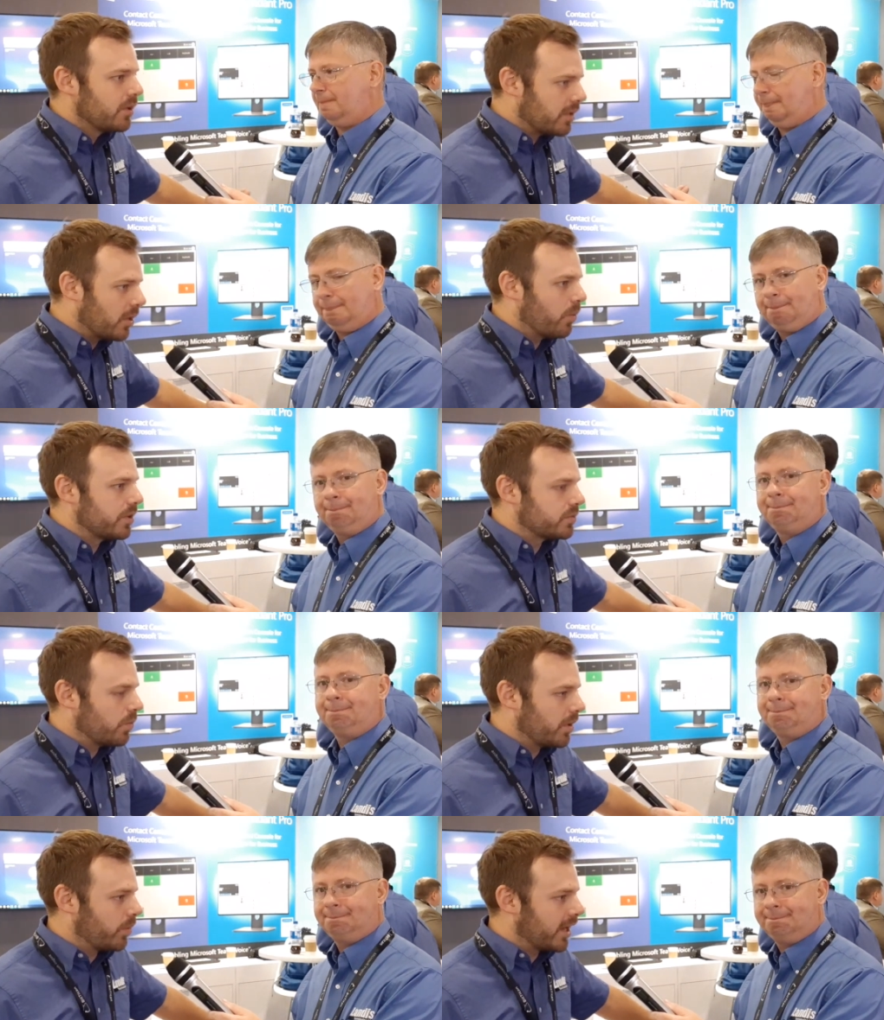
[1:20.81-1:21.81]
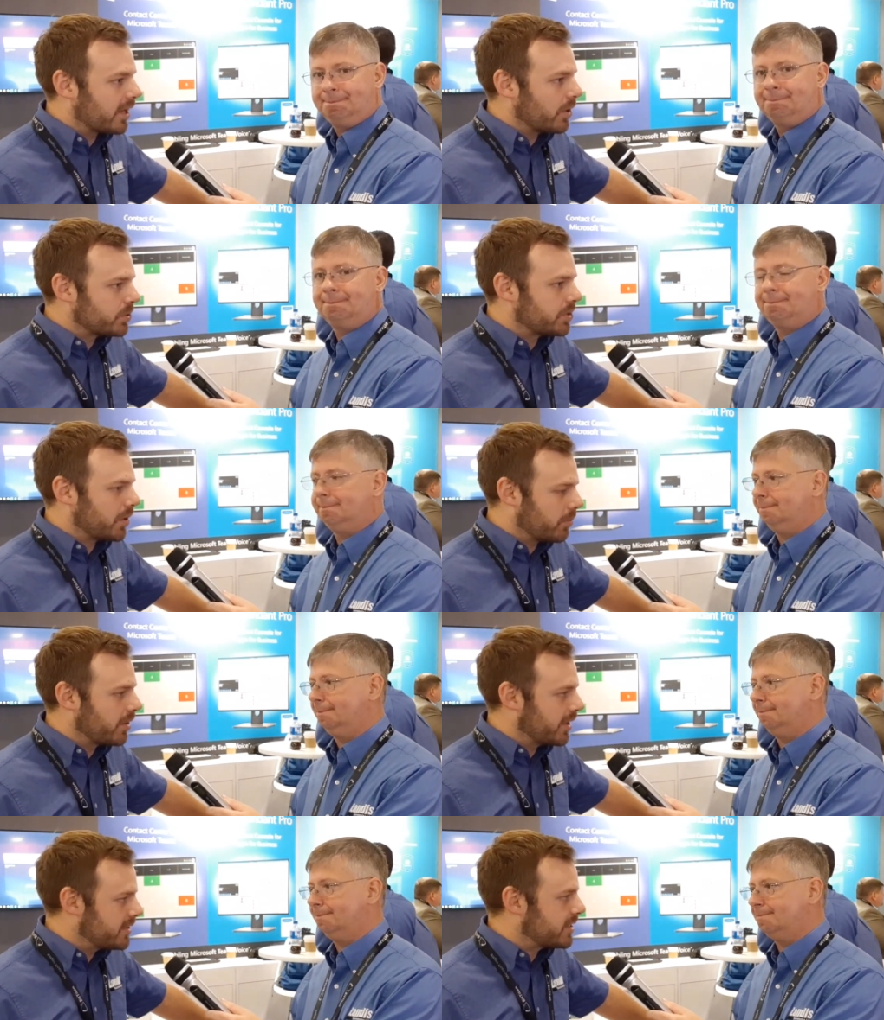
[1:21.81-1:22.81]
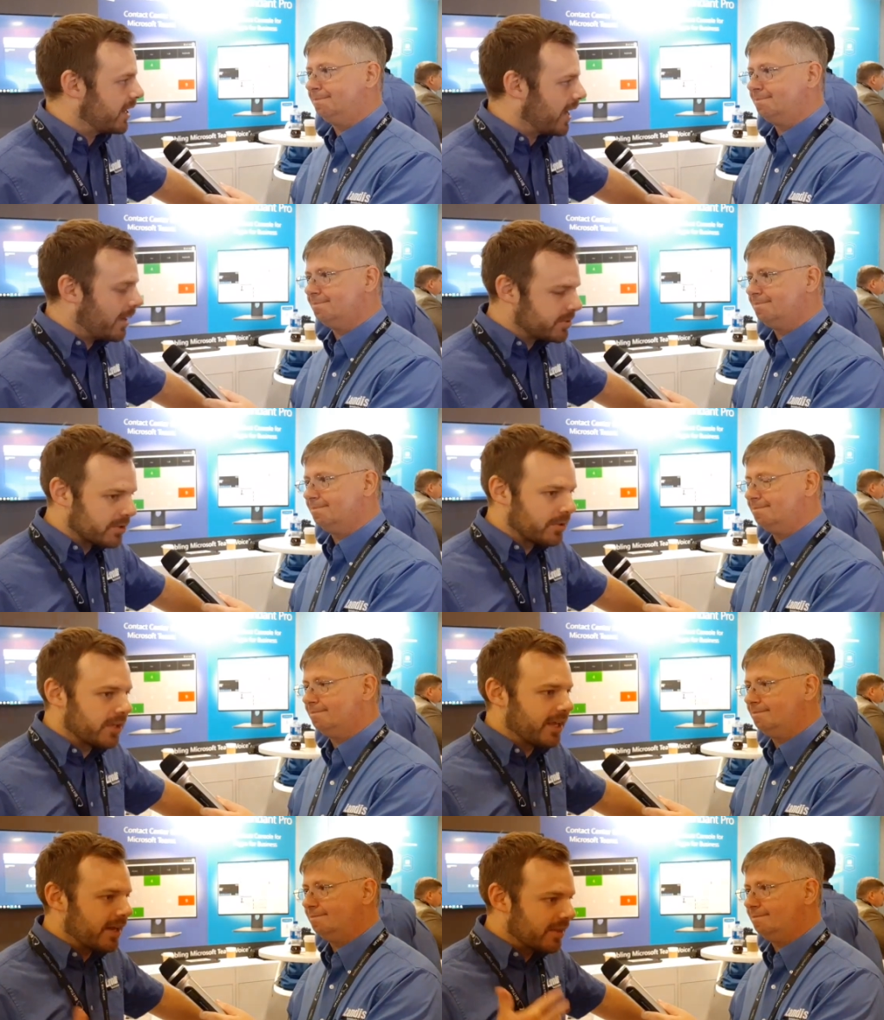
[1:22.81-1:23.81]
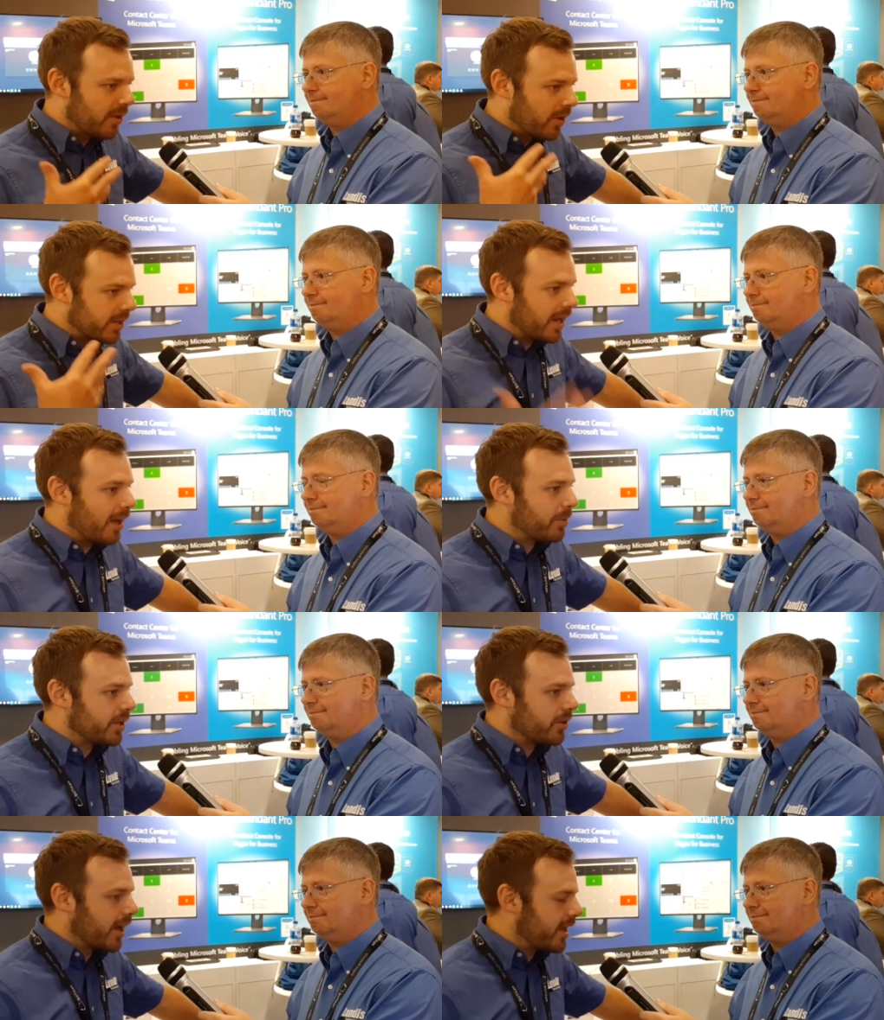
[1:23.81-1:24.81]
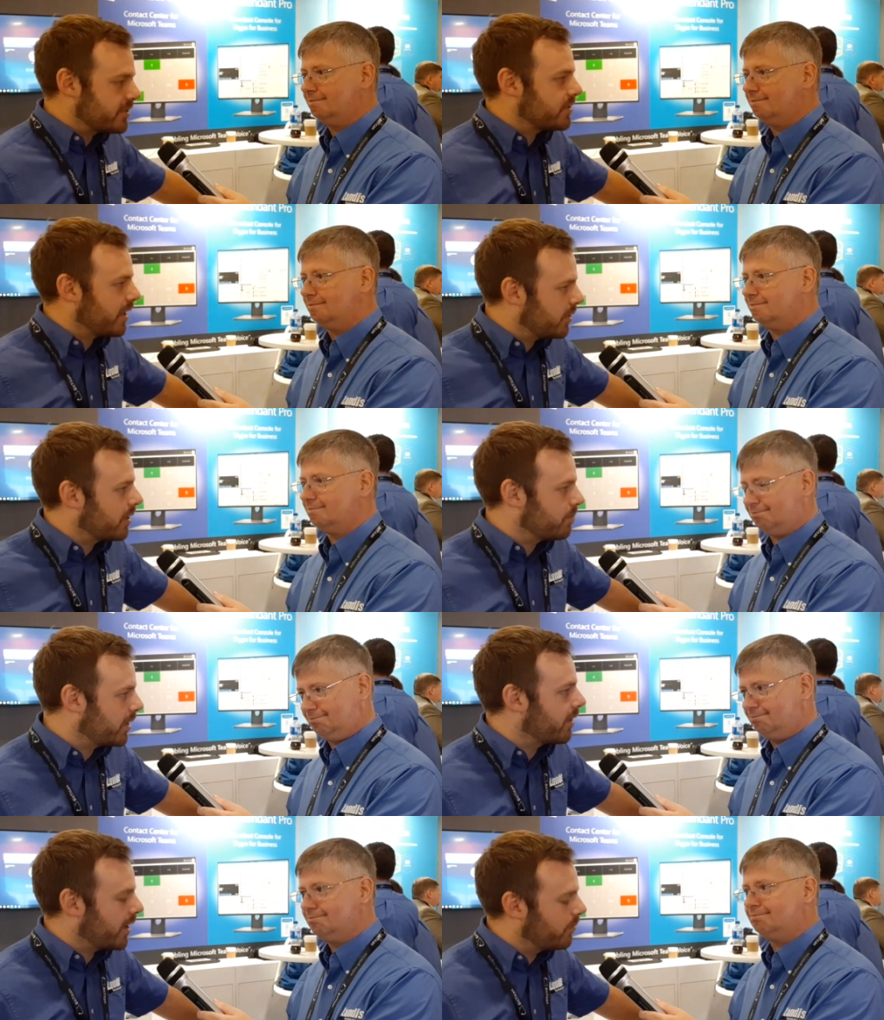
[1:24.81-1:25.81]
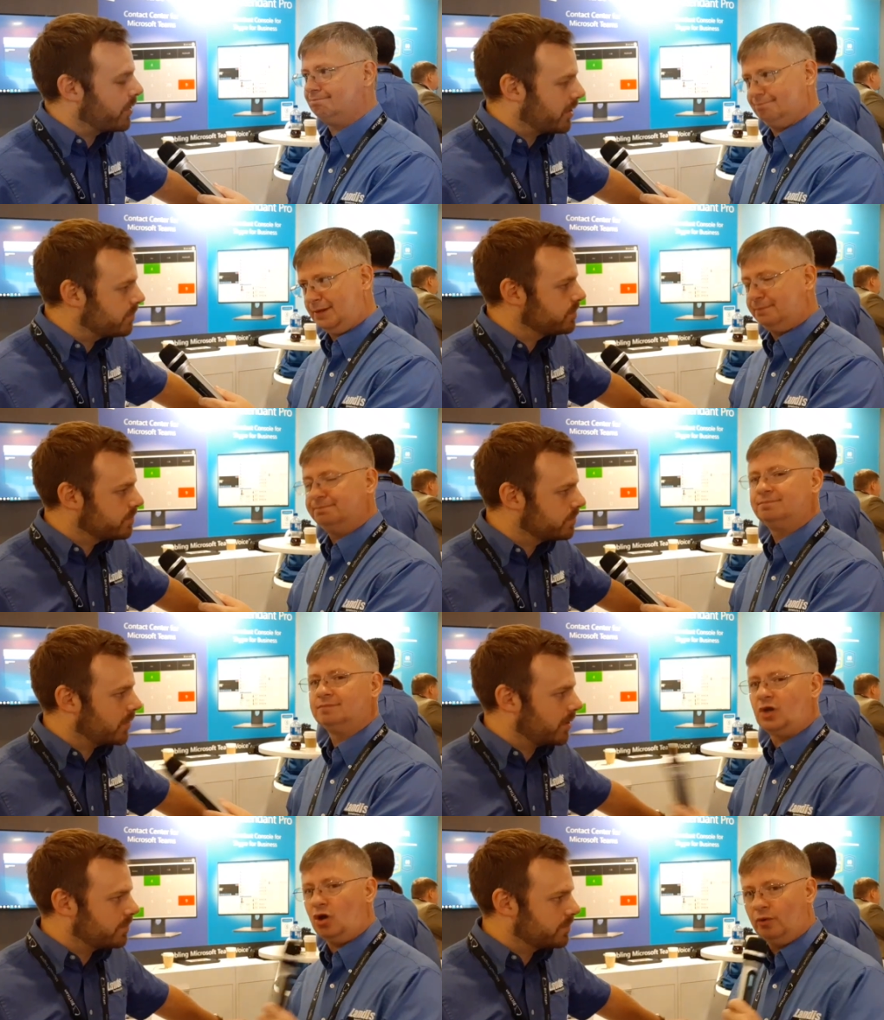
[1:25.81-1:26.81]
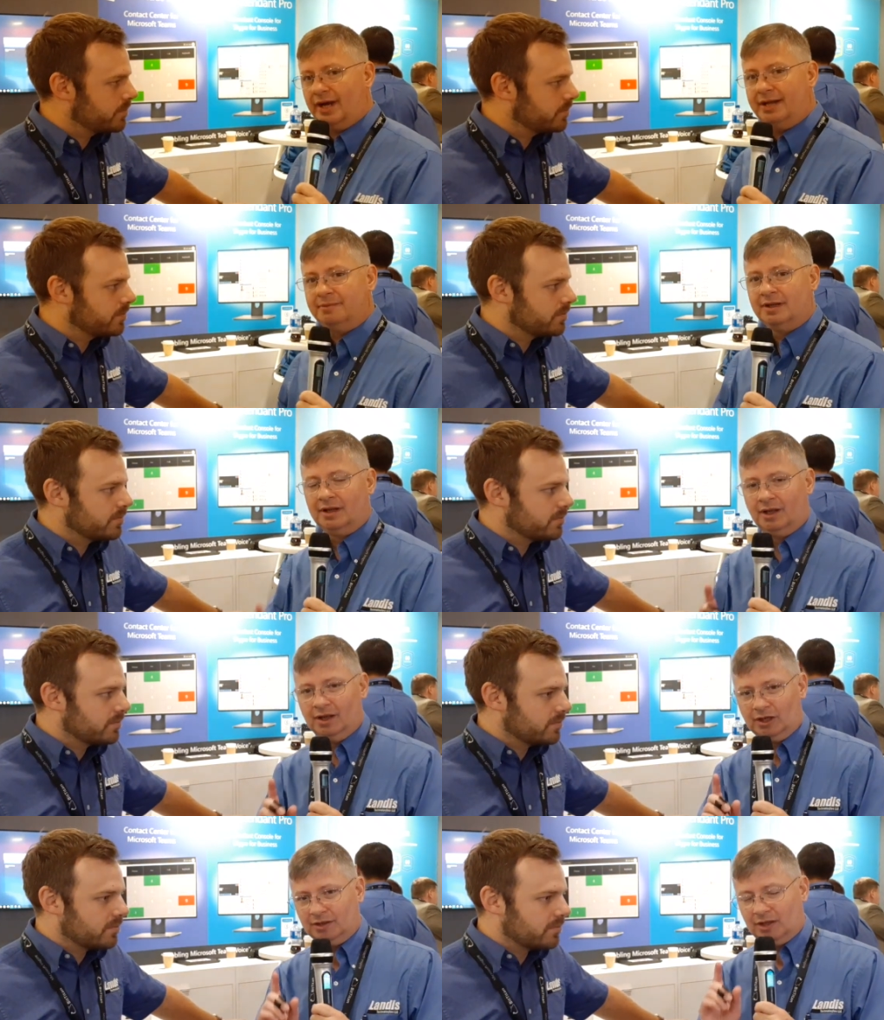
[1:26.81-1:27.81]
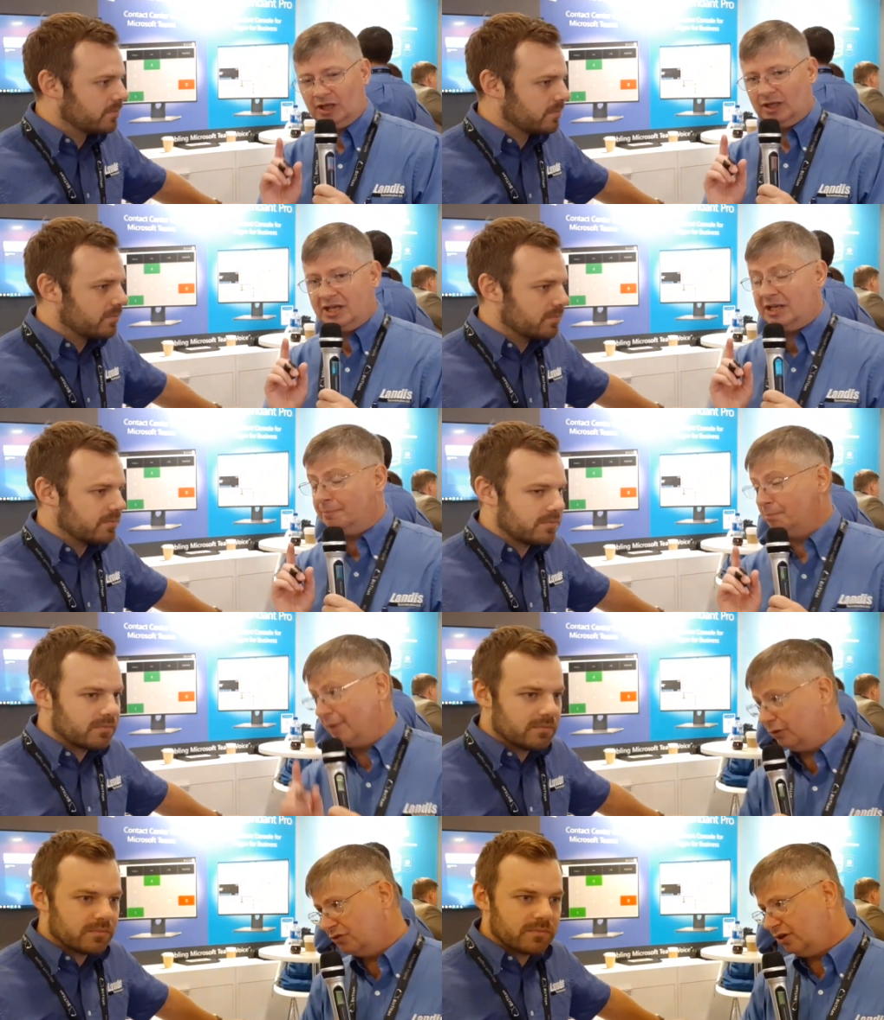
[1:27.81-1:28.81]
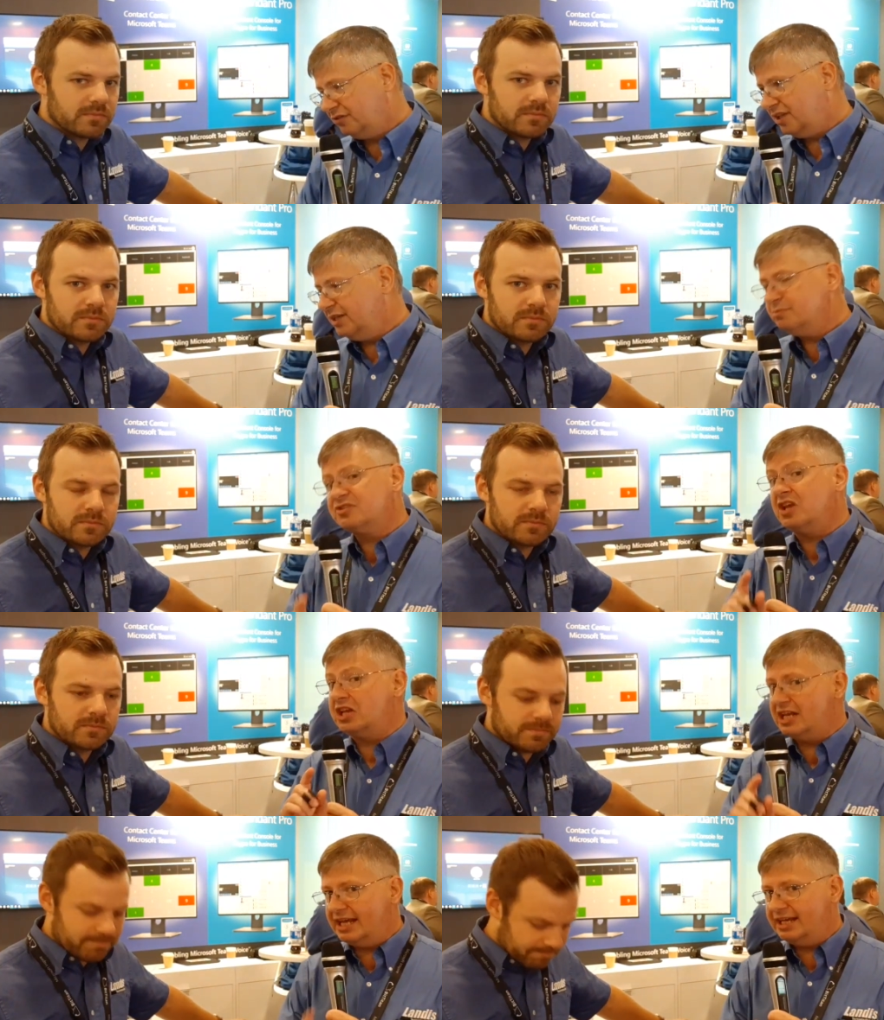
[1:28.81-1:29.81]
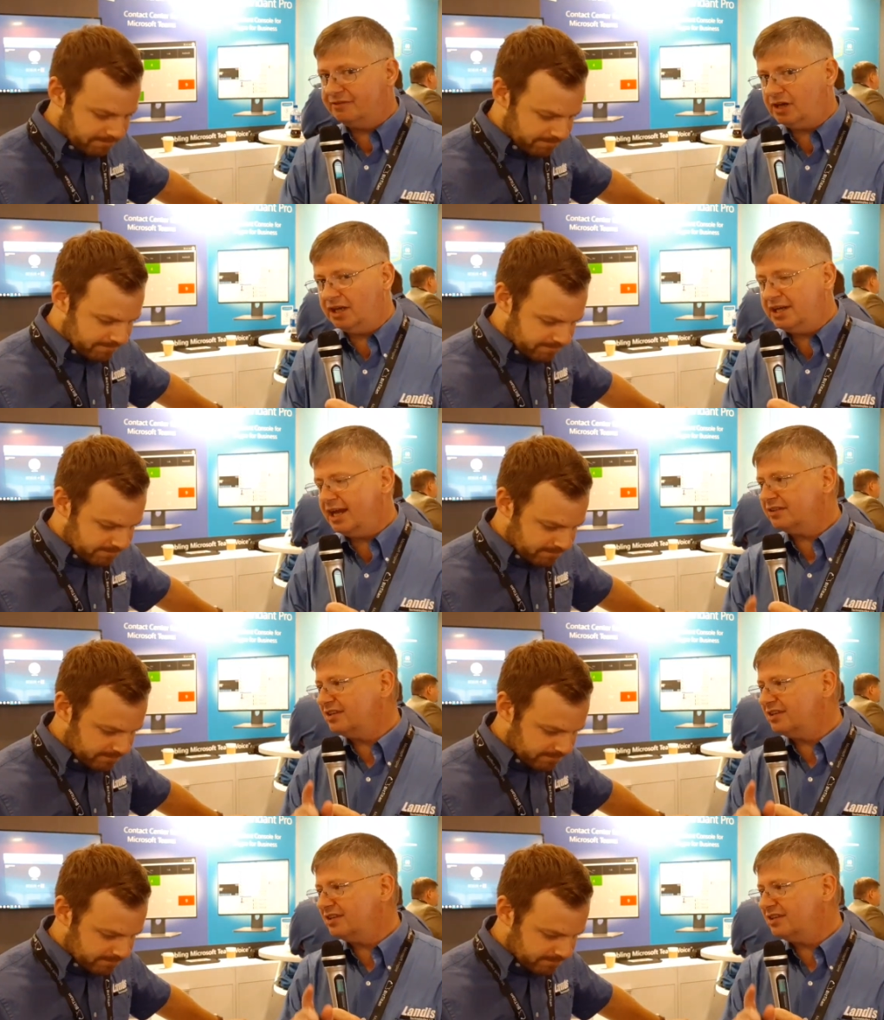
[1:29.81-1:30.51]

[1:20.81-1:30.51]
Speaker 1: you know when when we get closer to the release date, absolutely getting the hard copy in your hands so that you can play around with it.
Speaker 2: All right. Microsoft Teams Native Contact